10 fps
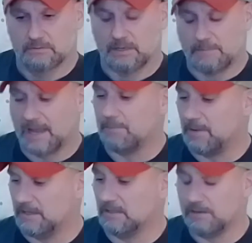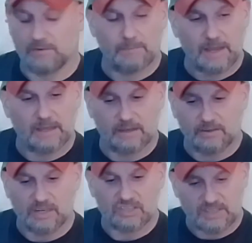in my opinion, if you're making a
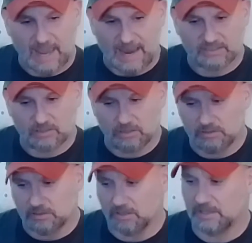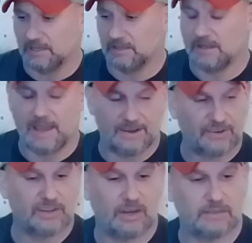nice tactical looking
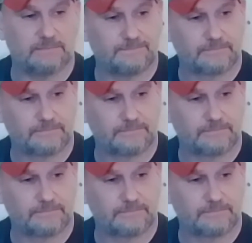air gun,